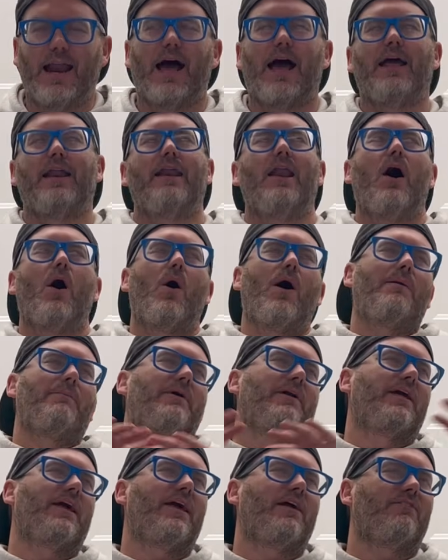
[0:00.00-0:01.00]
I know I'm
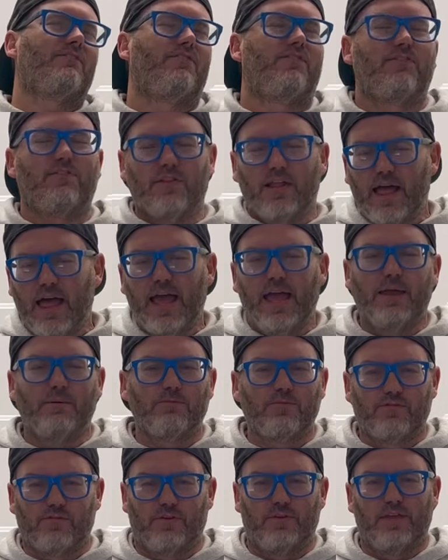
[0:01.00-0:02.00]
gonna get flamed for